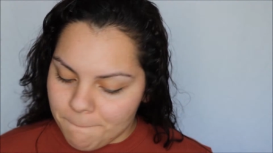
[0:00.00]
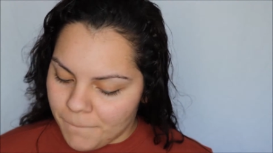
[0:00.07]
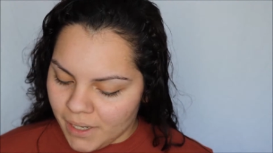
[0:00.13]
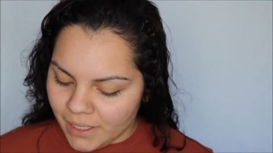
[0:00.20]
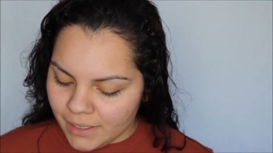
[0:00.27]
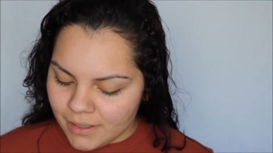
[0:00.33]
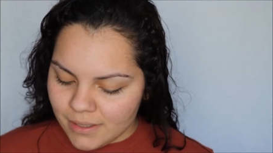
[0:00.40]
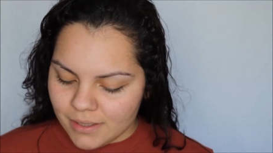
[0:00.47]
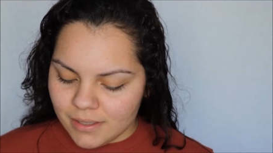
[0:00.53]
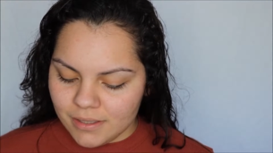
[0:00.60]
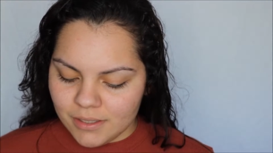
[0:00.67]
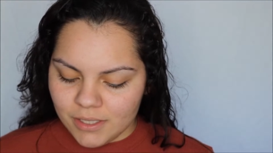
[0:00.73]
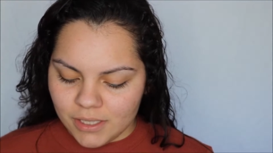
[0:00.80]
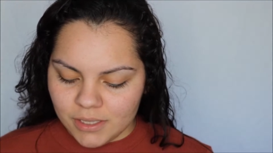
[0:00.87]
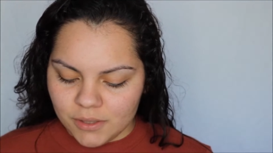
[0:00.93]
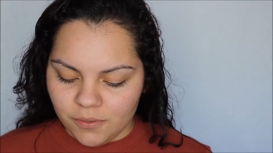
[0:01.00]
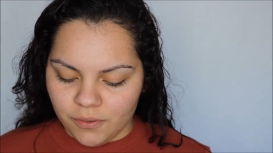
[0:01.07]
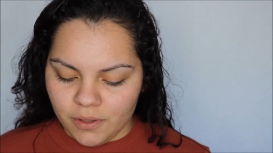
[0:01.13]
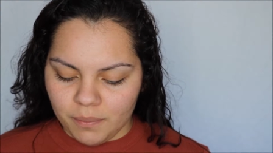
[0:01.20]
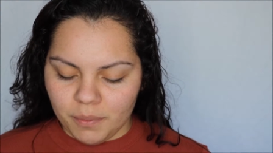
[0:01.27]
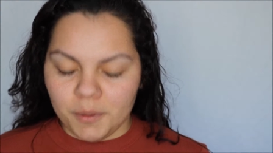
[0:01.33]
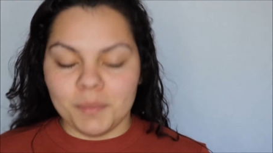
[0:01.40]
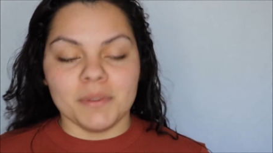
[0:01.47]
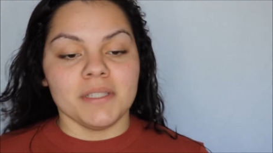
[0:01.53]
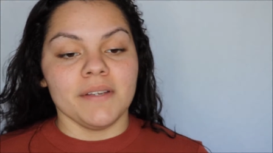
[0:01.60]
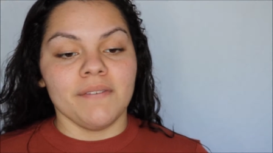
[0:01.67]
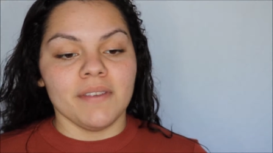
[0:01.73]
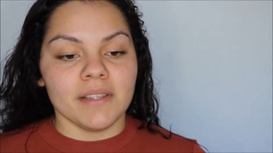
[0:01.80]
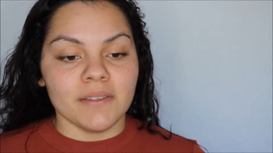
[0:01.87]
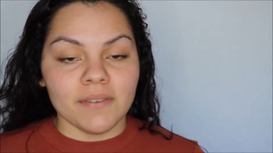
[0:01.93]
but just for the purpose
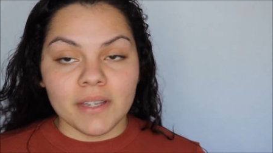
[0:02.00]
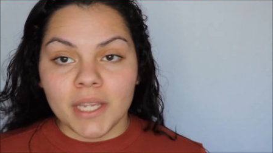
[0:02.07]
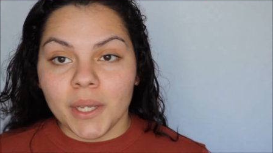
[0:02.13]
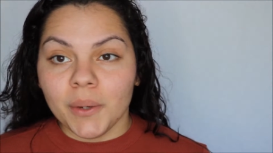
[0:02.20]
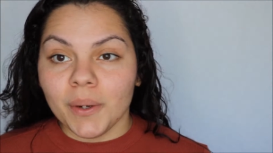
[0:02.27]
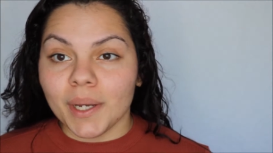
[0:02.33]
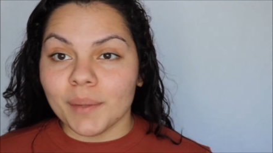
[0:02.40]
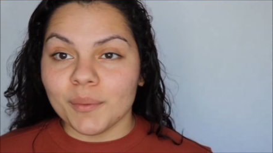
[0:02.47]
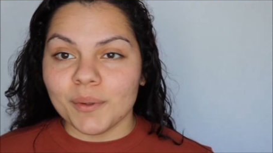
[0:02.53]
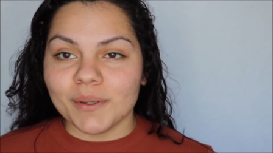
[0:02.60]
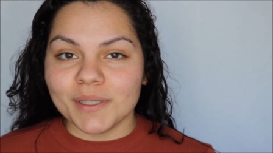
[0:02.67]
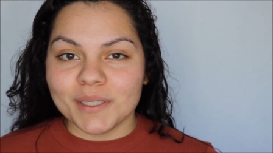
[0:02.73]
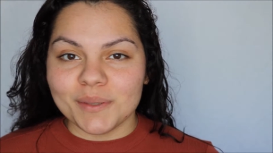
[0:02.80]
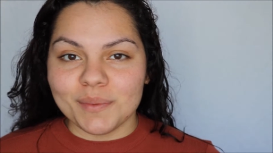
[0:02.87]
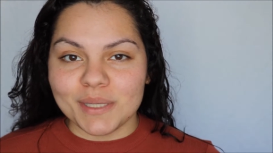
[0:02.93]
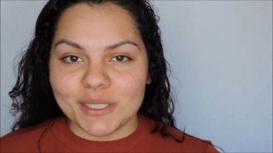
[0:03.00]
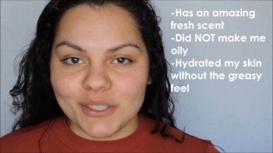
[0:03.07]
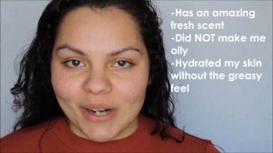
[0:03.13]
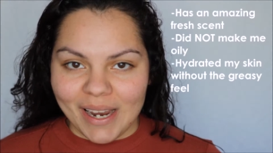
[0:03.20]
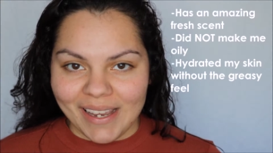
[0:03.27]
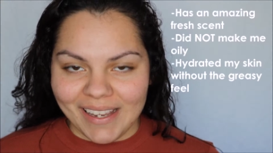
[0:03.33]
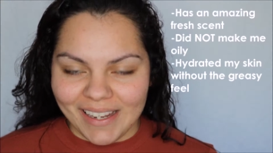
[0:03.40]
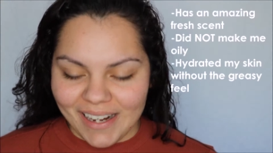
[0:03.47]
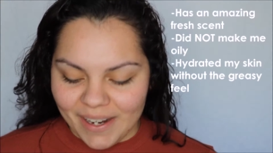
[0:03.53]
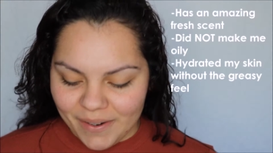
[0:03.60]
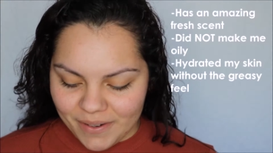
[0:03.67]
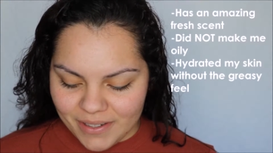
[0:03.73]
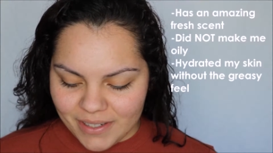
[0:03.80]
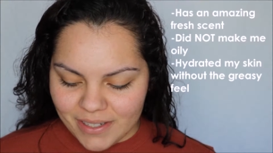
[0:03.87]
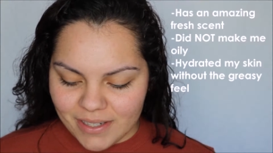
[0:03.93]
of this video, I'm going to be trying it
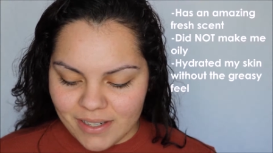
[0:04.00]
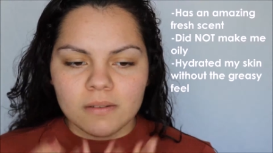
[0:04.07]
out.